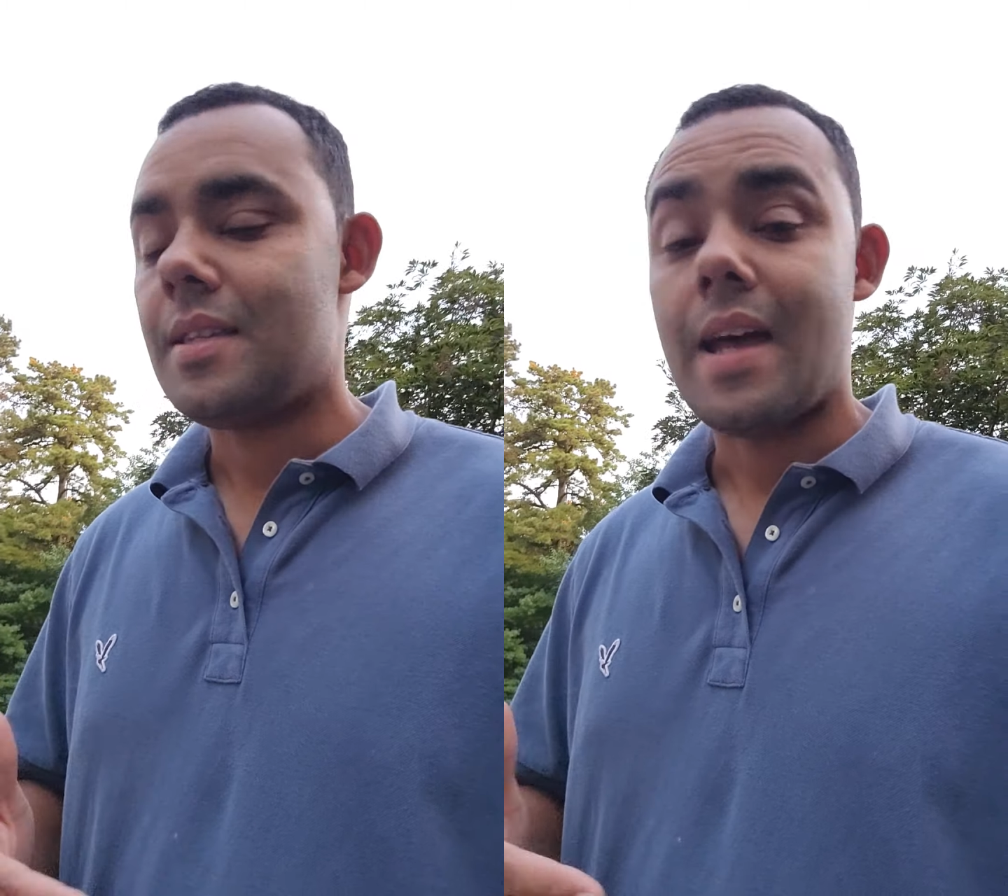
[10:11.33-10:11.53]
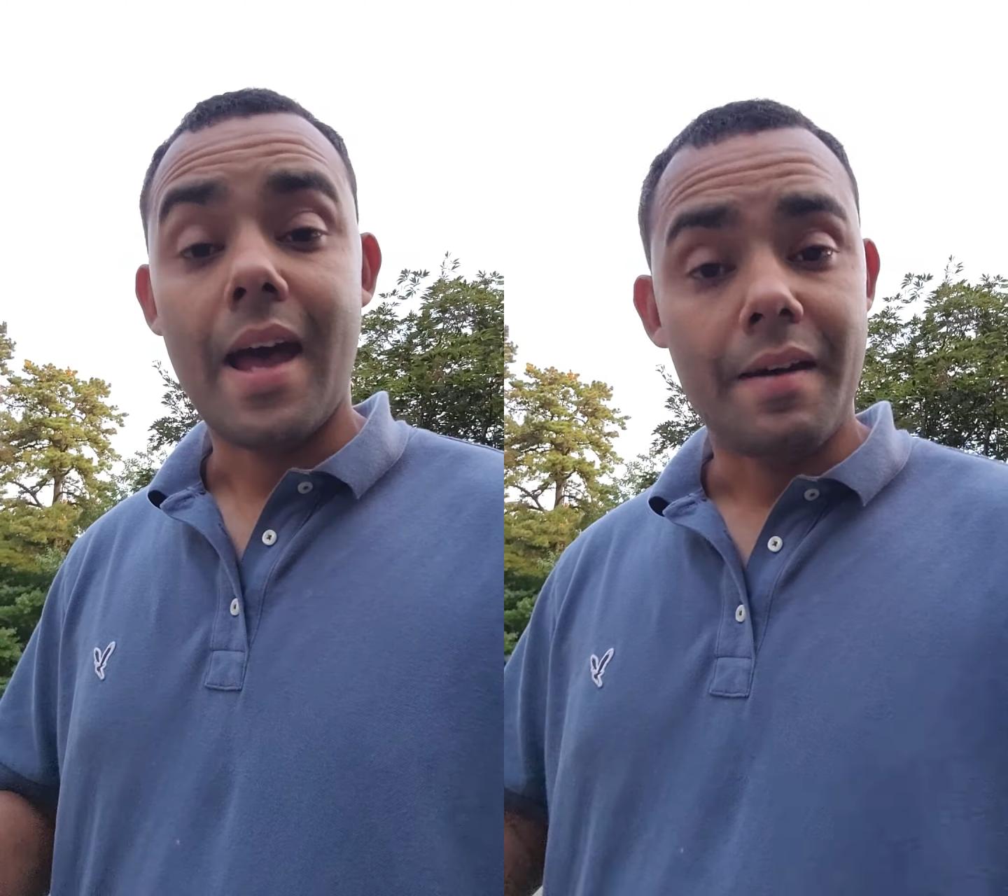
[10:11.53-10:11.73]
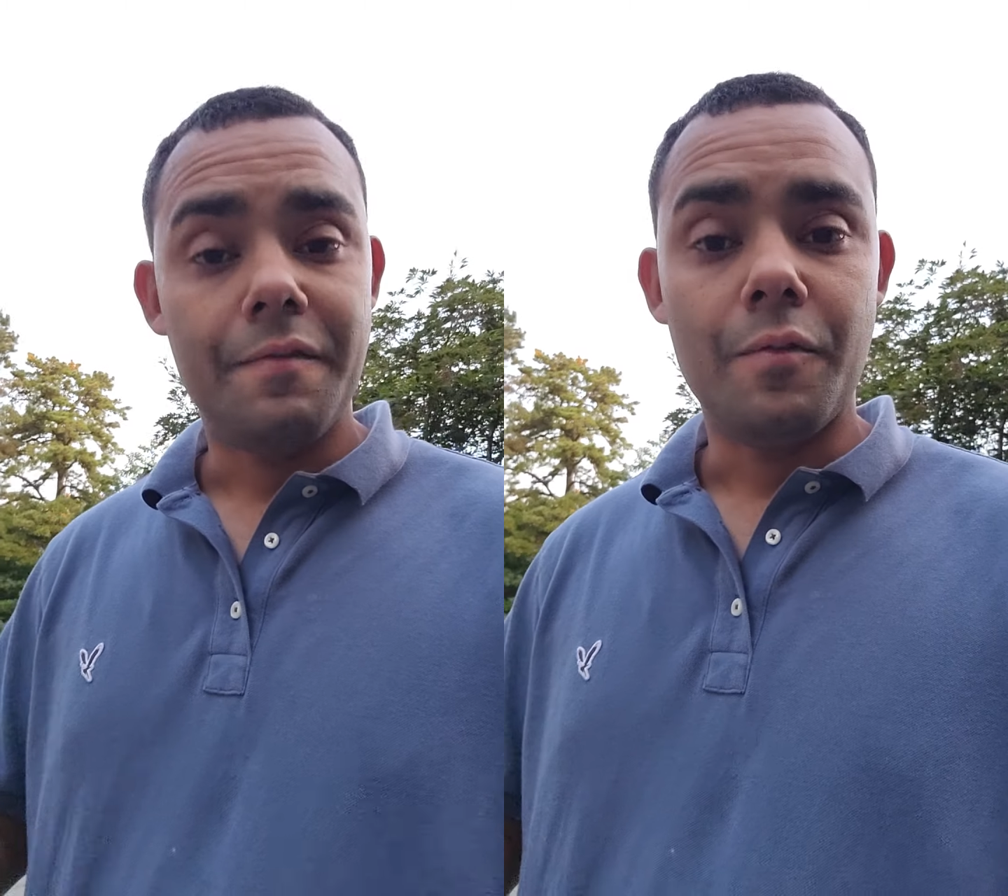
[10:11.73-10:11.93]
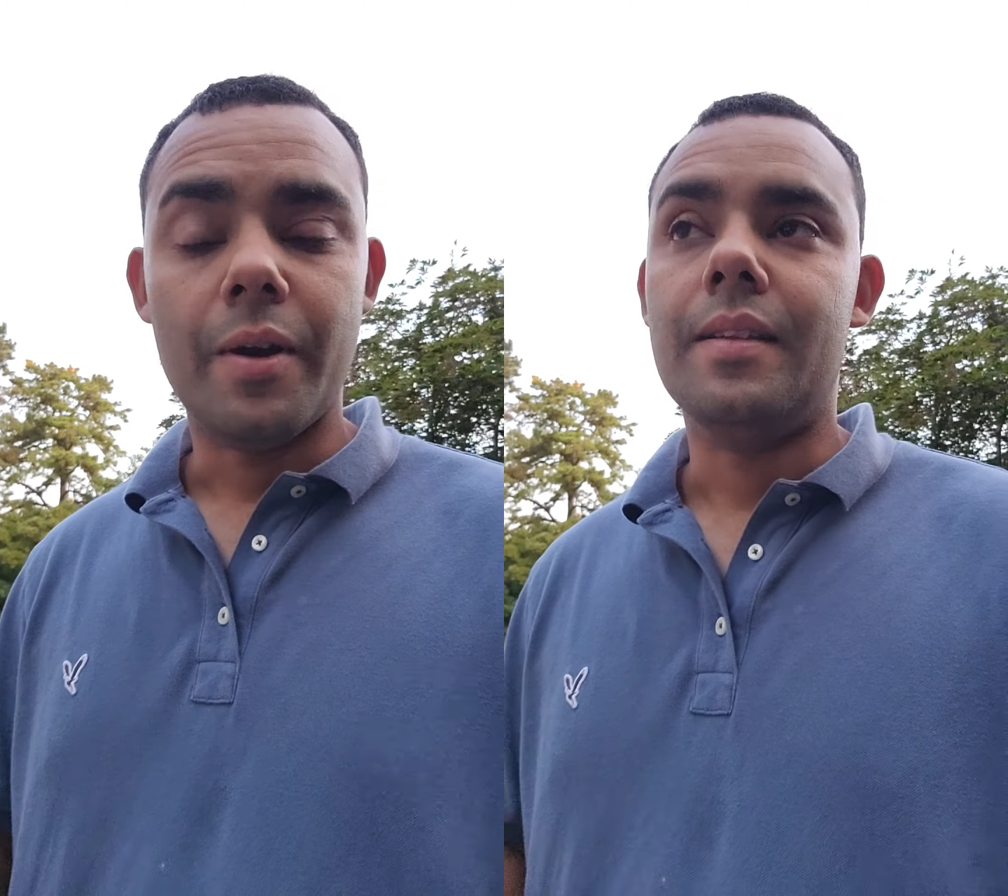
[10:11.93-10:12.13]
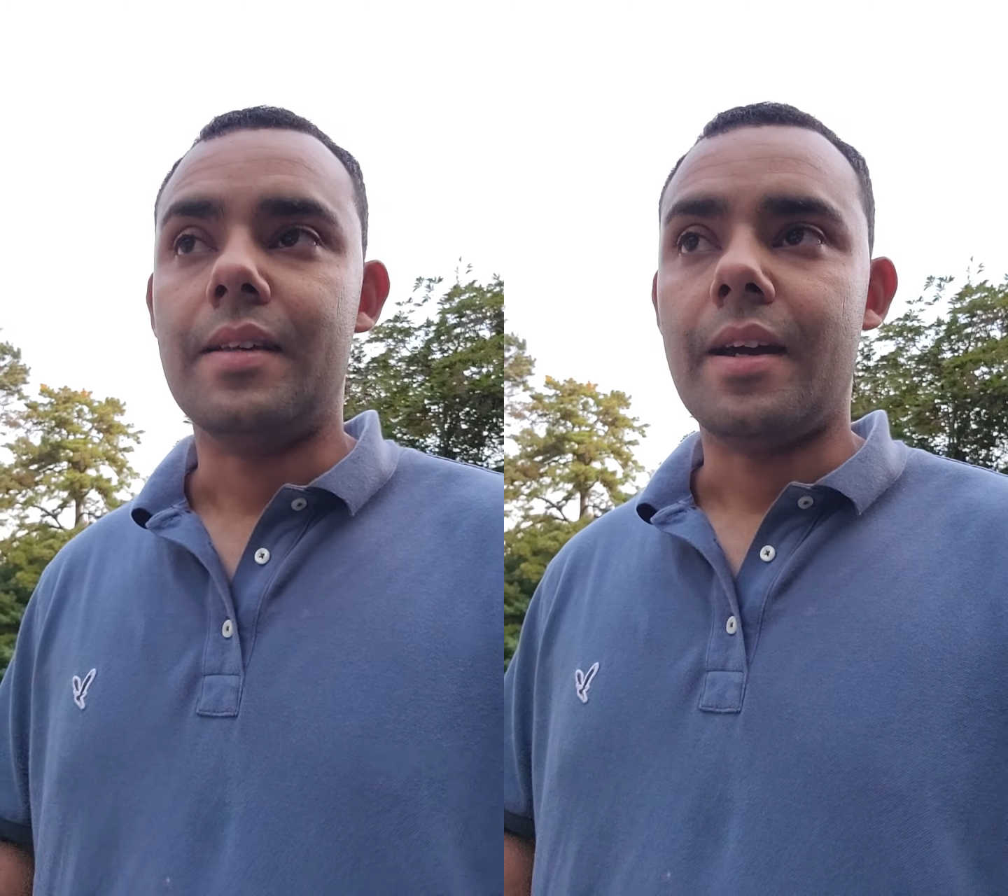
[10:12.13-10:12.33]

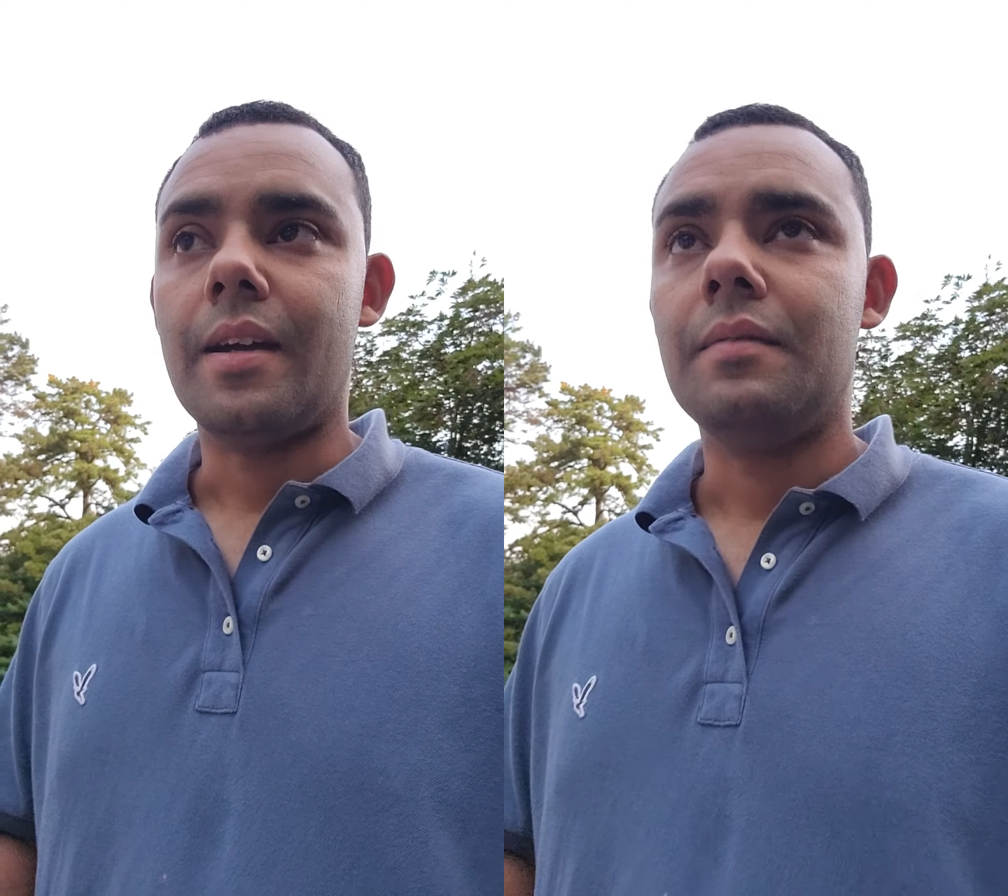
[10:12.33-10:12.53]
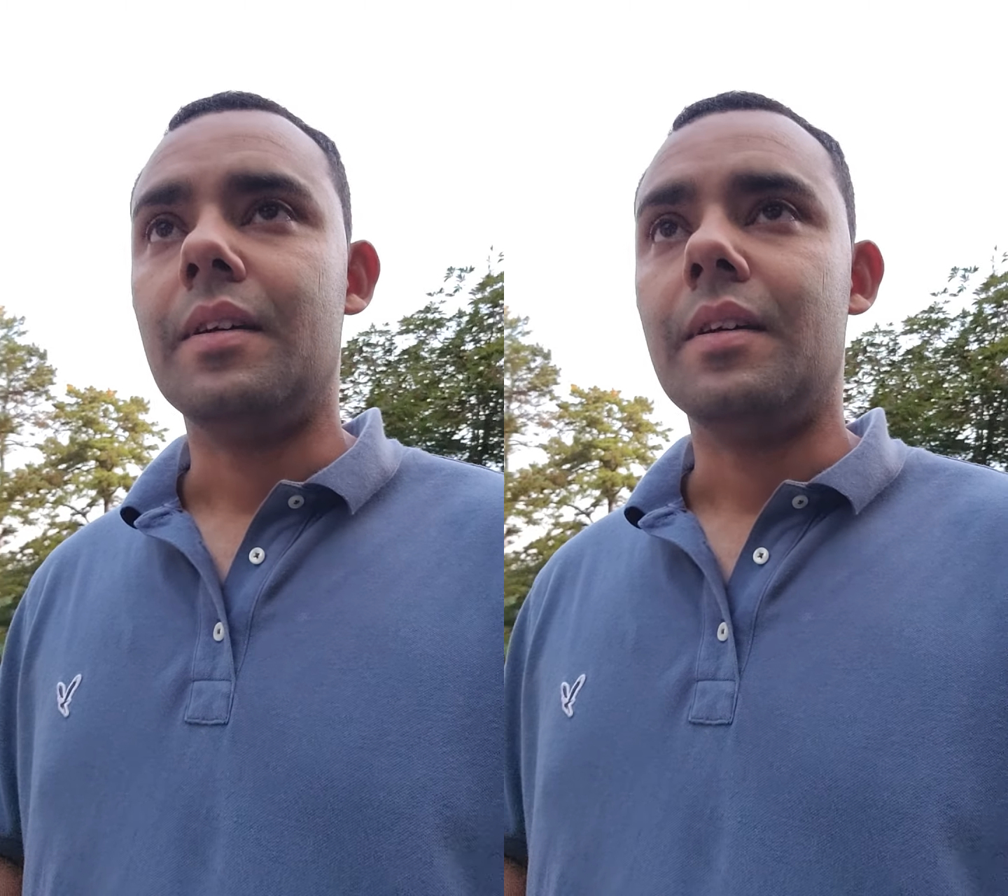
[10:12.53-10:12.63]
halfway there.